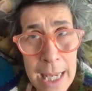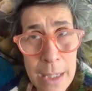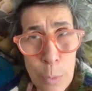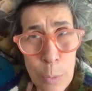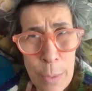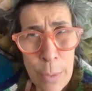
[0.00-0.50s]

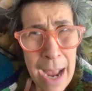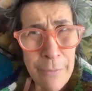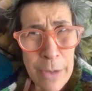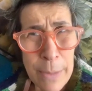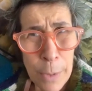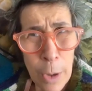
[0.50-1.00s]
we were
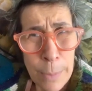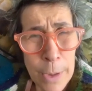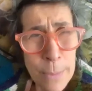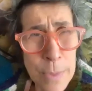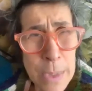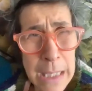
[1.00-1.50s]
having
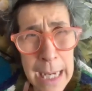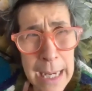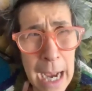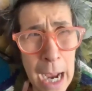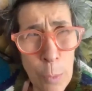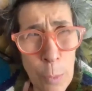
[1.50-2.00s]
problems, like
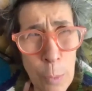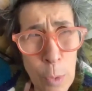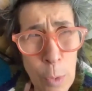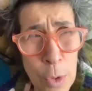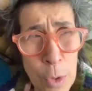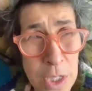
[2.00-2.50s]
I
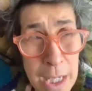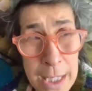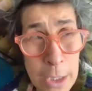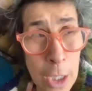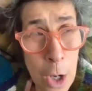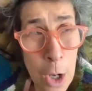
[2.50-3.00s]
wasn't in
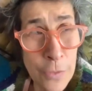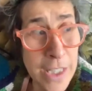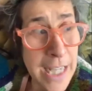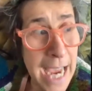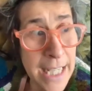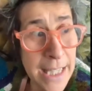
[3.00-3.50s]
COVID
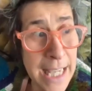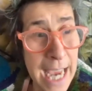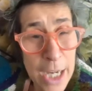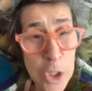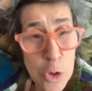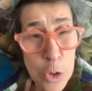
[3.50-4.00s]
getting the
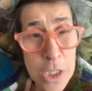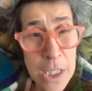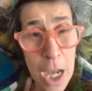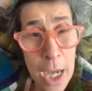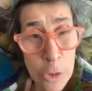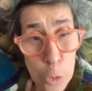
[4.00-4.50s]
extras that
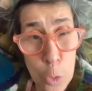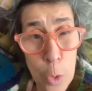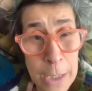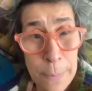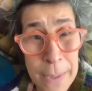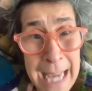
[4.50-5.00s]
I thought
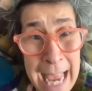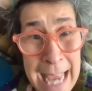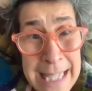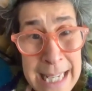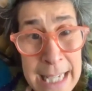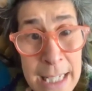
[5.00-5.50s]
I'd be
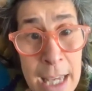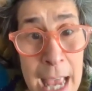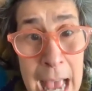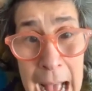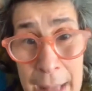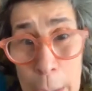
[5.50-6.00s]
getting,
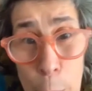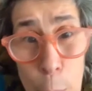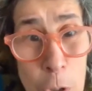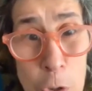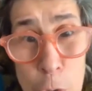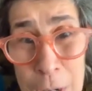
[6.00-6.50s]
and they
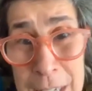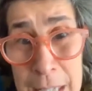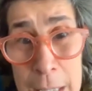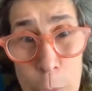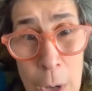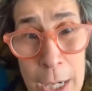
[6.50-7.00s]
weren't dressed
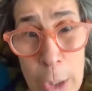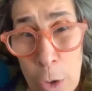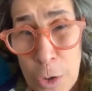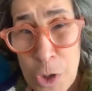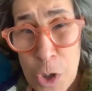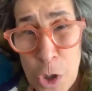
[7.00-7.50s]
in the right
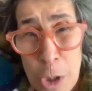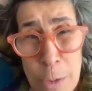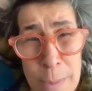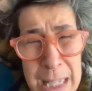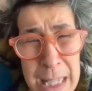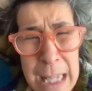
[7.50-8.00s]

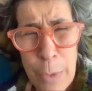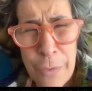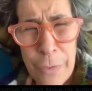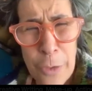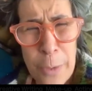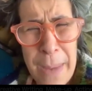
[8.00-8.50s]
costumes, and they were
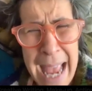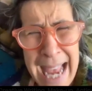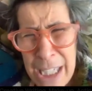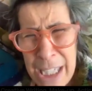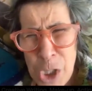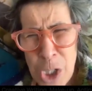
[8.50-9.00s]
from
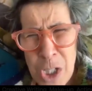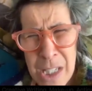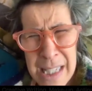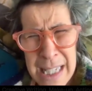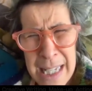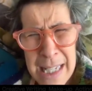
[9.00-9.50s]

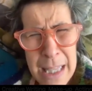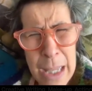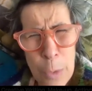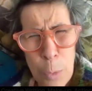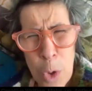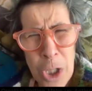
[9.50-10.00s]
agencies and
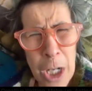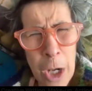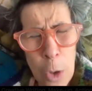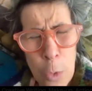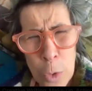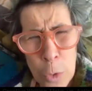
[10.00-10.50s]
they weren't
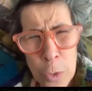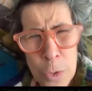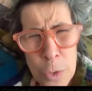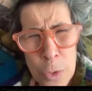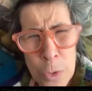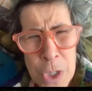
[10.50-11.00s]

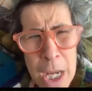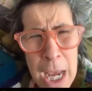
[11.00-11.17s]
locals. I